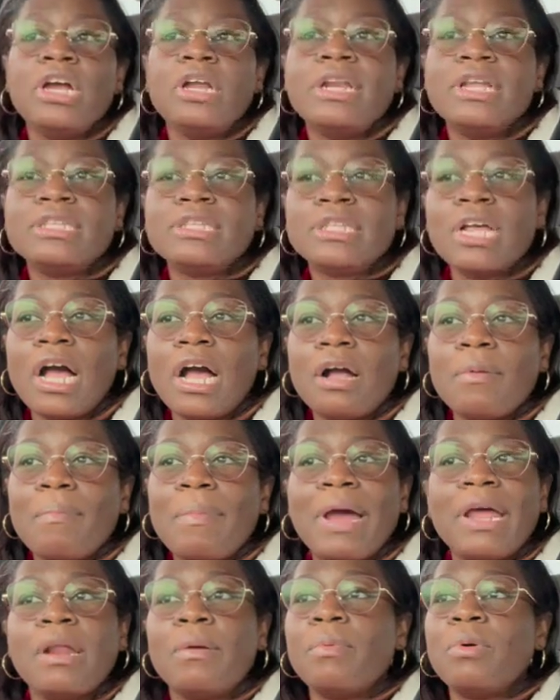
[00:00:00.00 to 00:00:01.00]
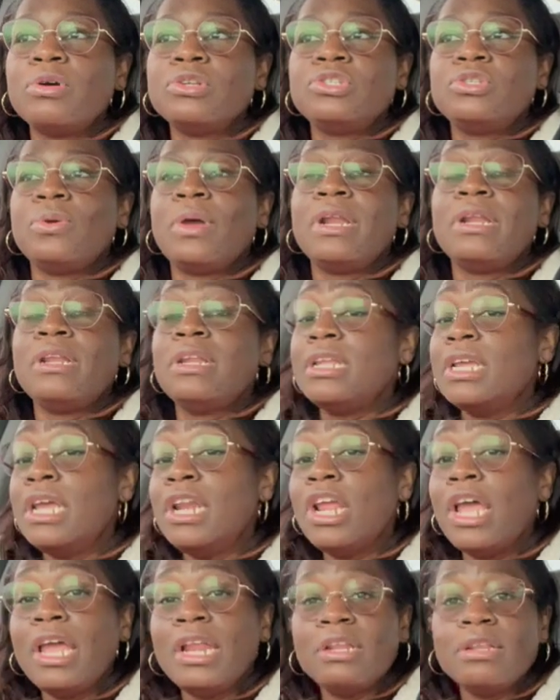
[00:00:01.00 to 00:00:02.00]
they talk bad about you and
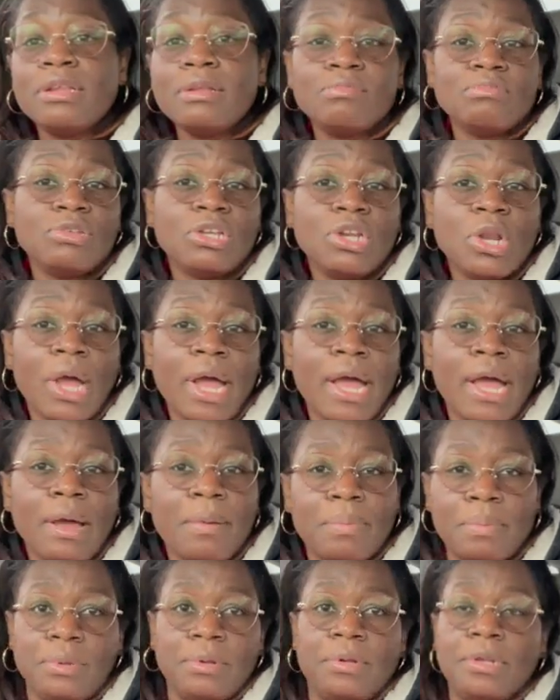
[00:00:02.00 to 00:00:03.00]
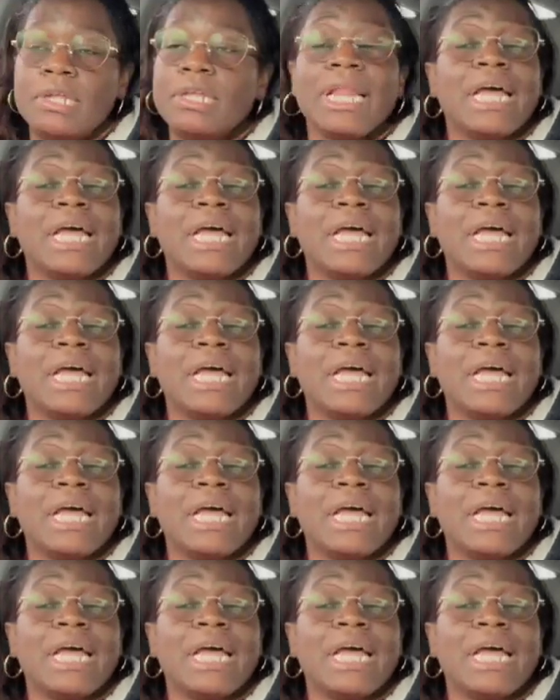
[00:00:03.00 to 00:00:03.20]
it and it not happen.